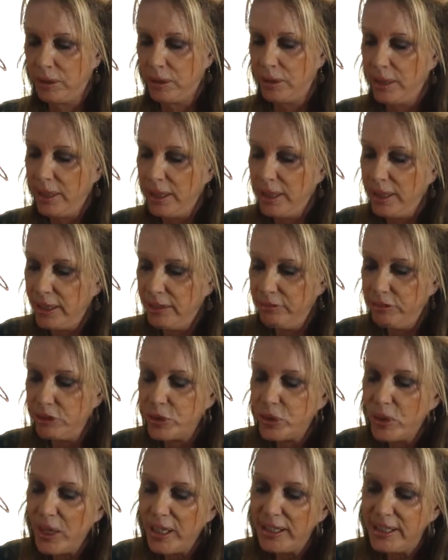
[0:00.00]
And if you're
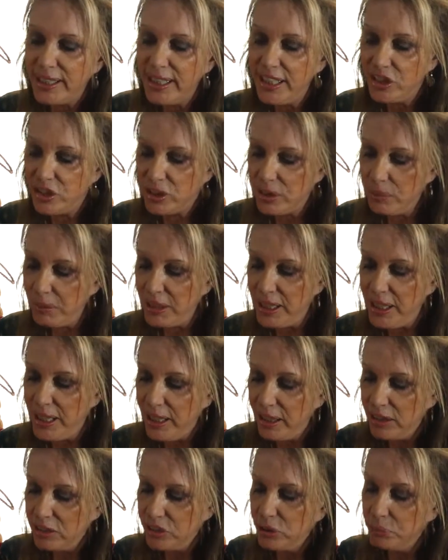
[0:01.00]
trying to teach somebody
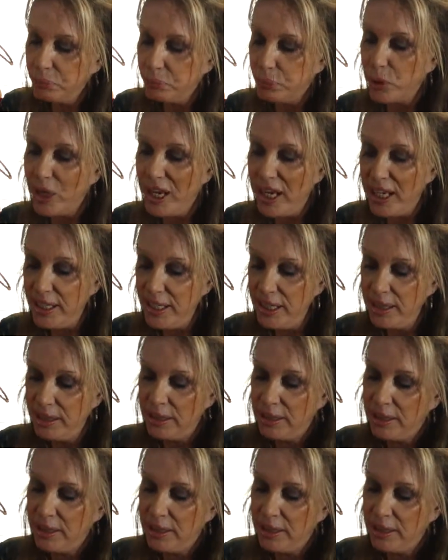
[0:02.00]
how to braid,